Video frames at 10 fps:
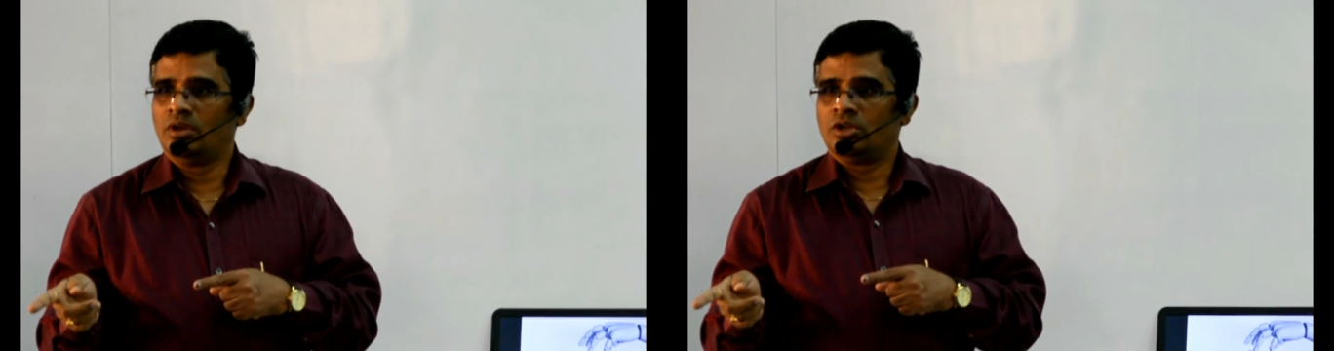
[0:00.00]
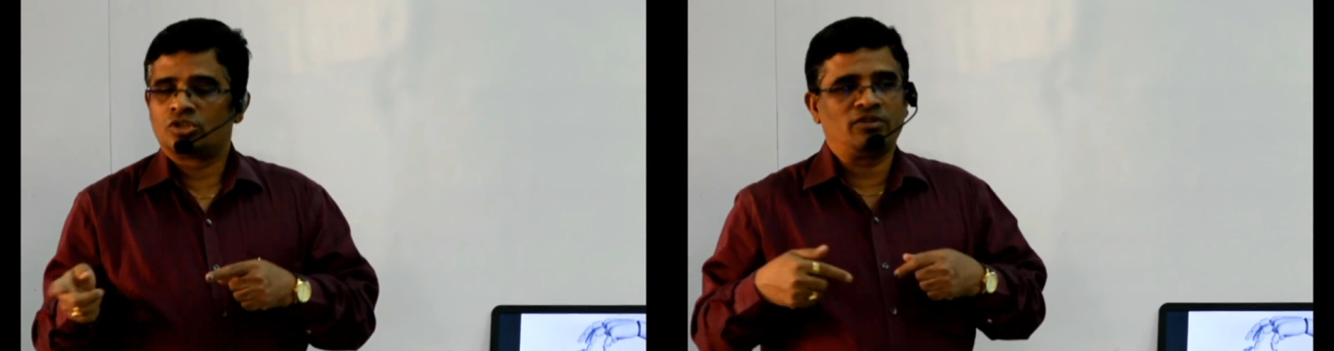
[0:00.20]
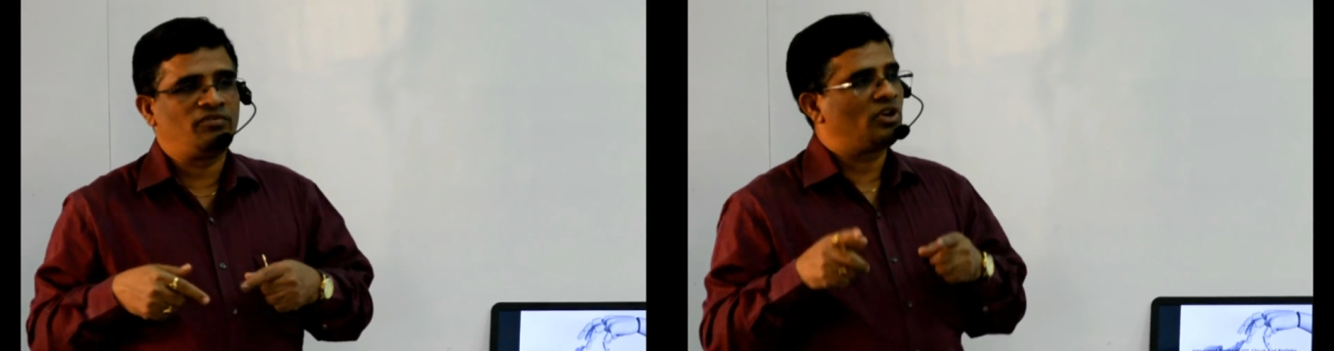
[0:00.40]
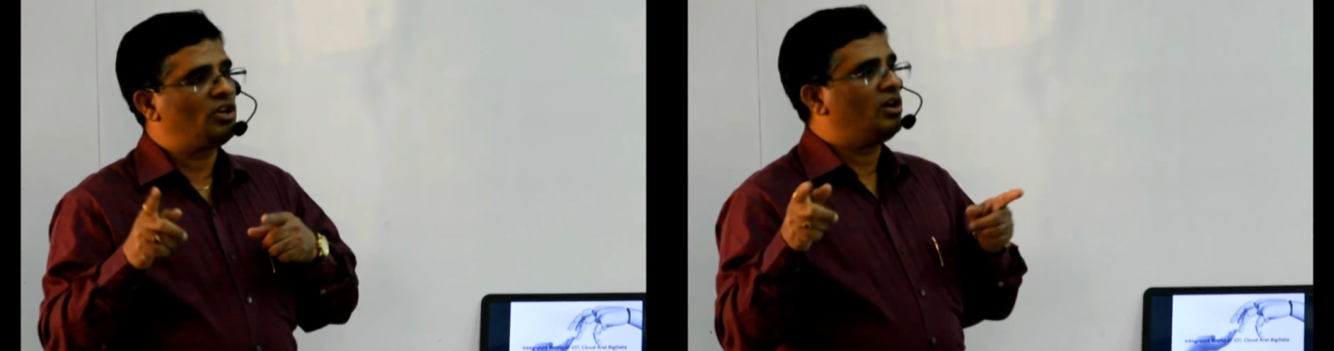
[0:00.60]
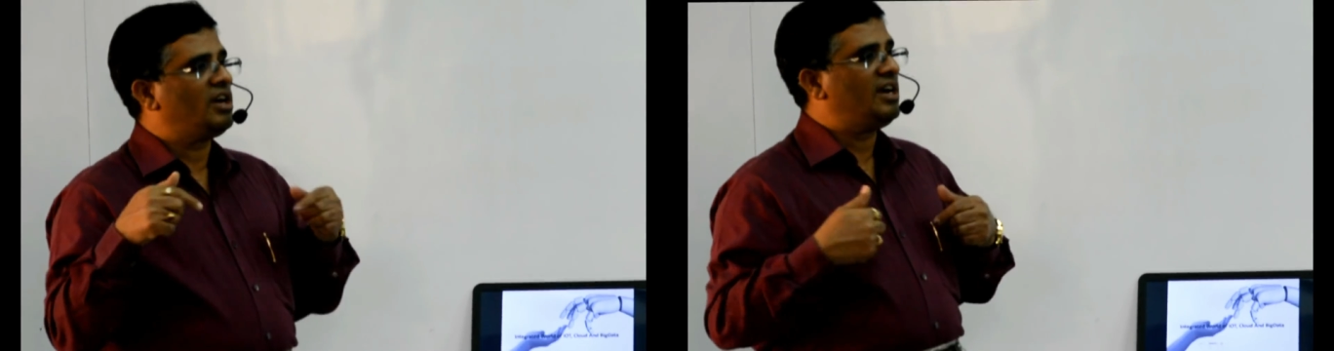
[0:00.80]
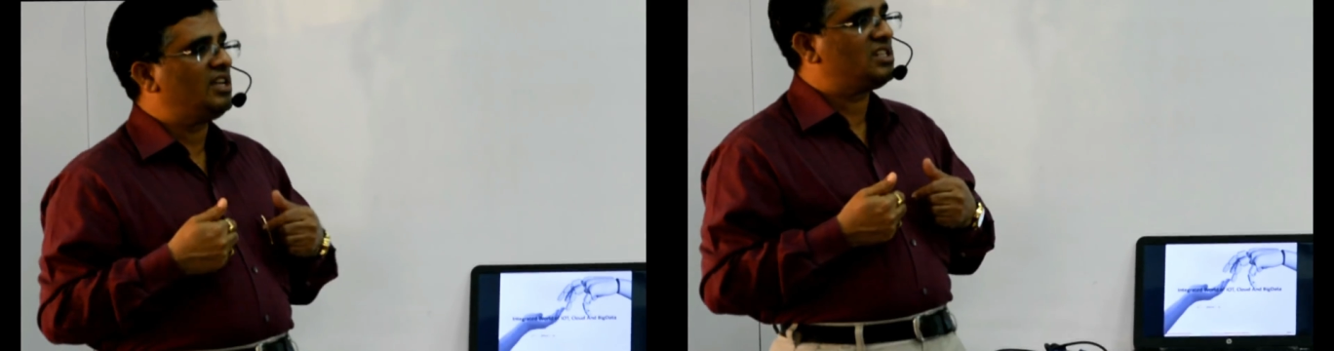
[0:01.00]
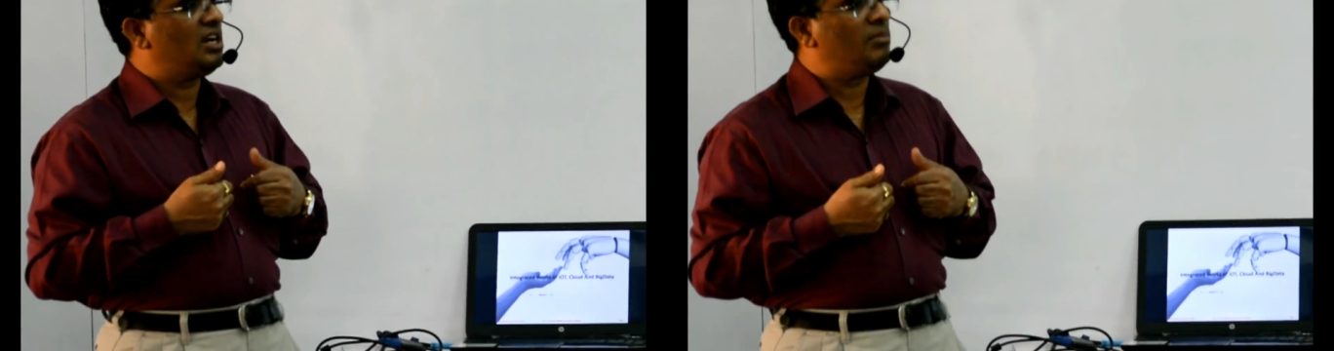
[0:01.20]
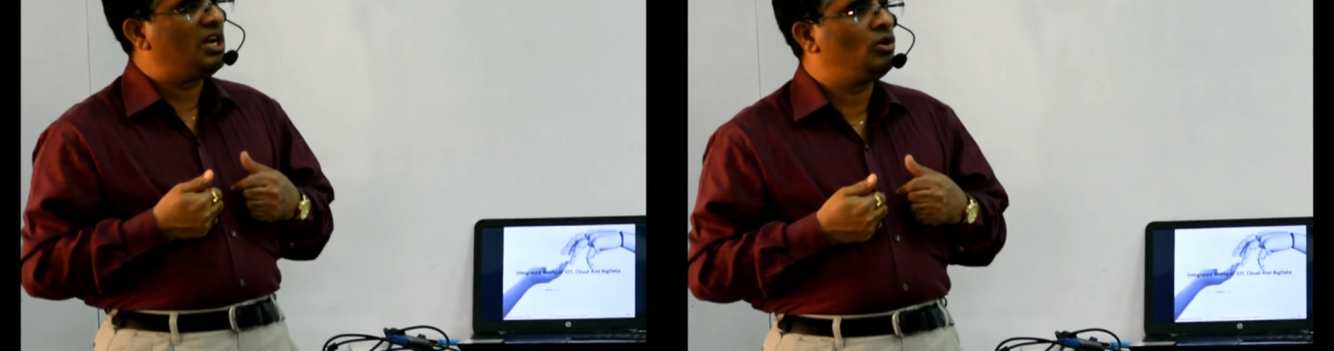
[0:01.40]
So if you cannot
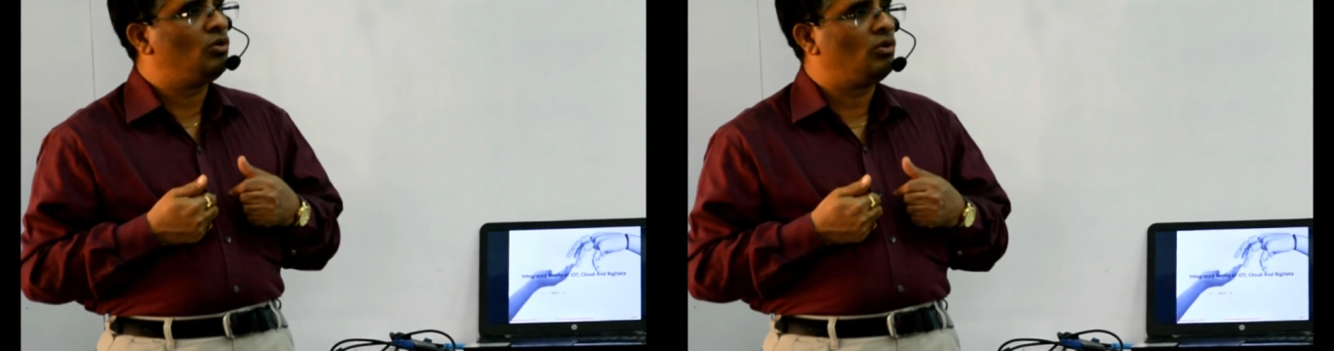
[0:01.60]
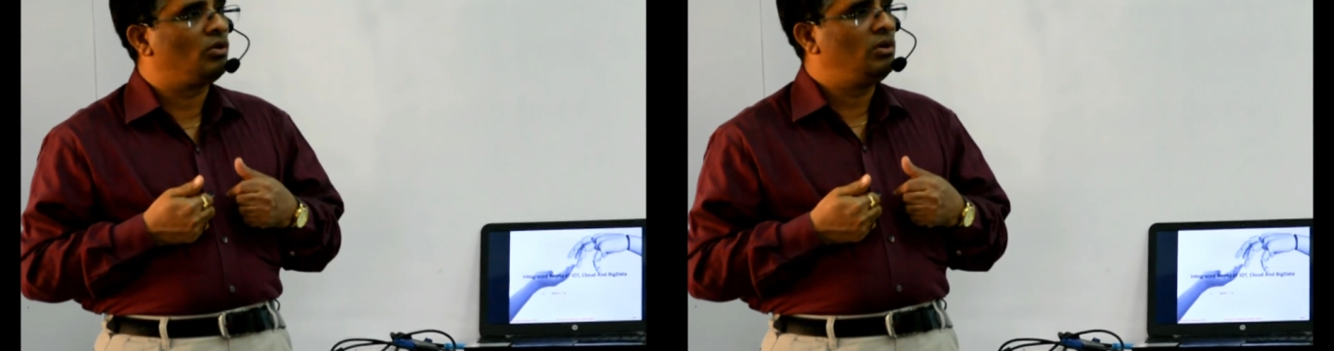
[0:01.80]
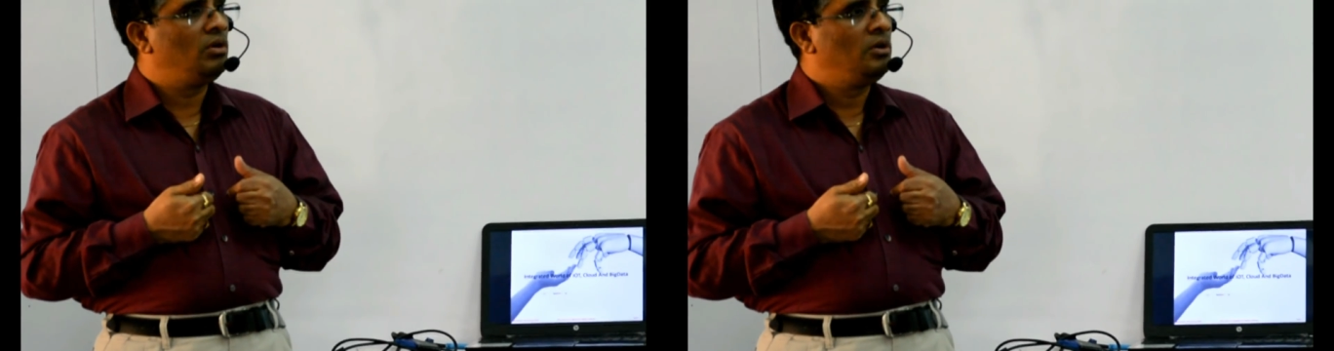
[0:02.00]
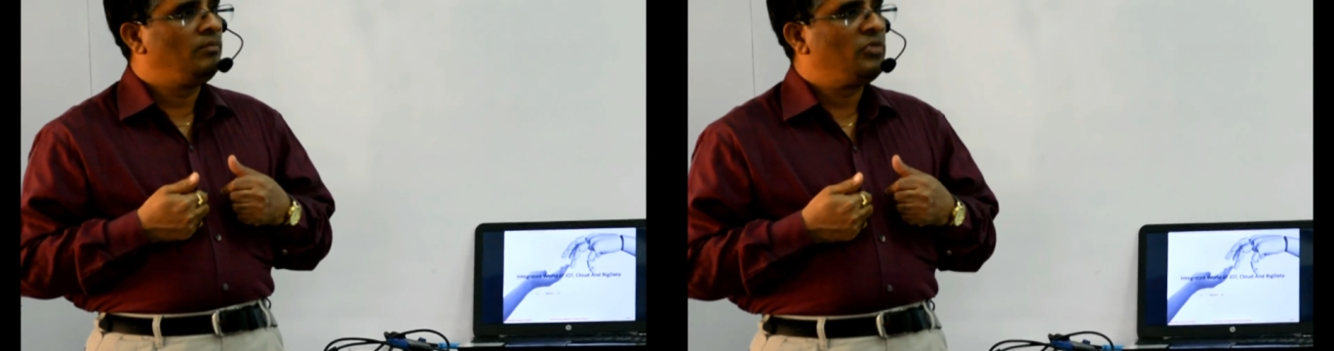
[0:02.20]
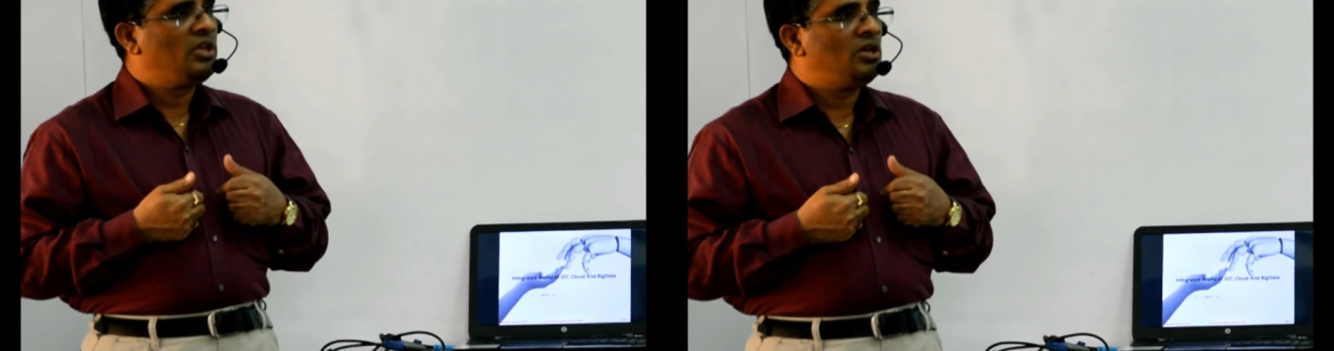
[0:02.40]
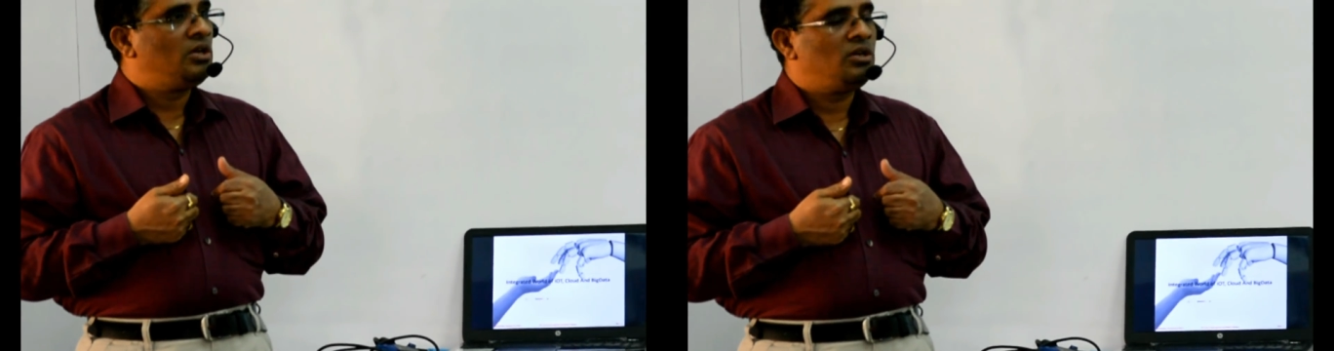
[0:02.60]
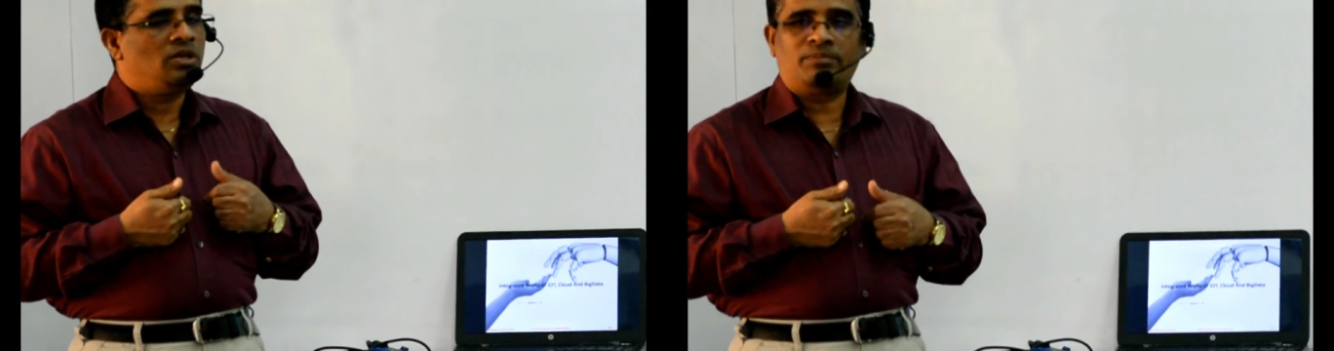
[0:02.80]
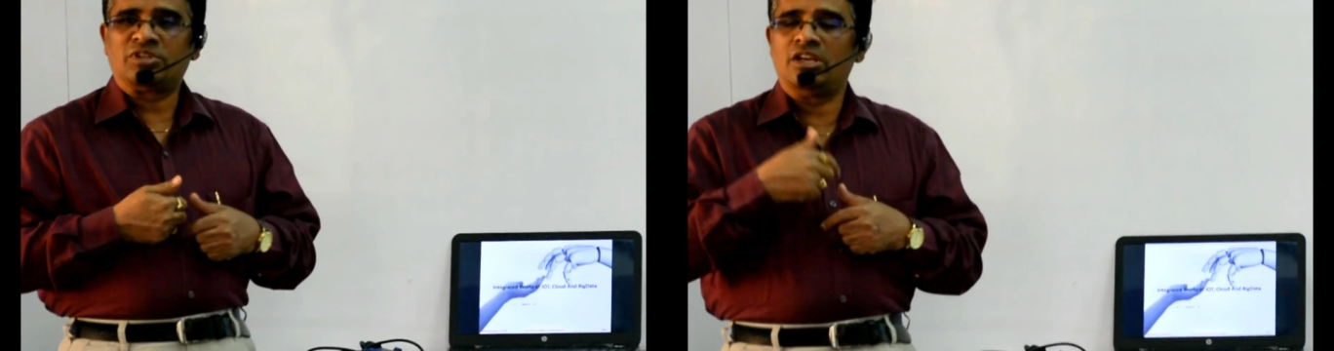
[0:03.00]
understand my goal,
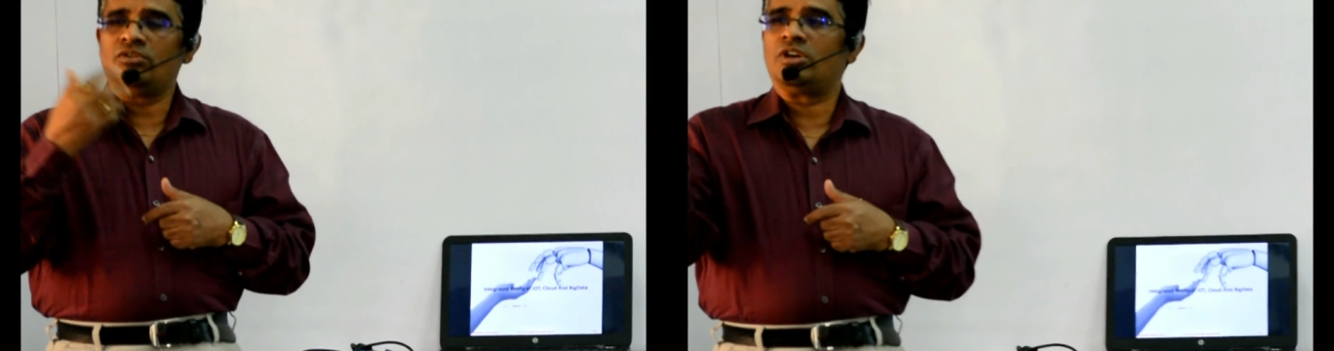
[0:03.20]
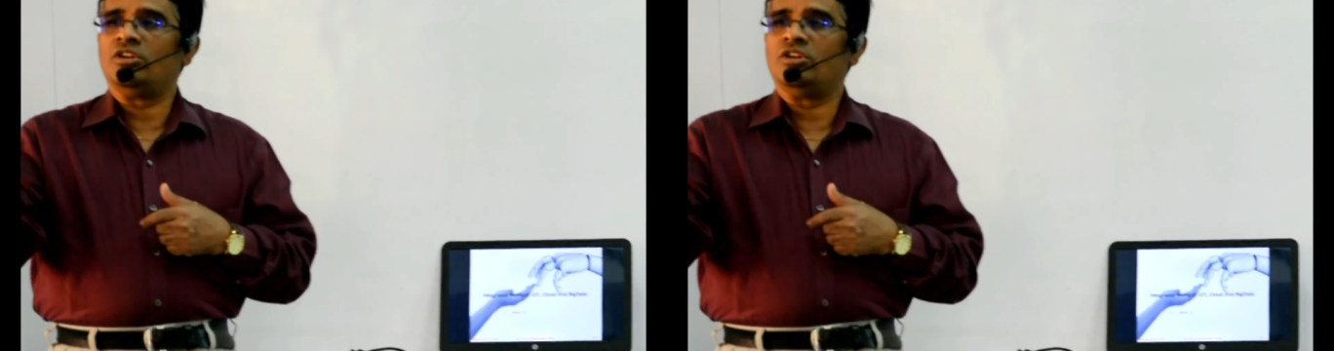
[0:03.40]
absolutely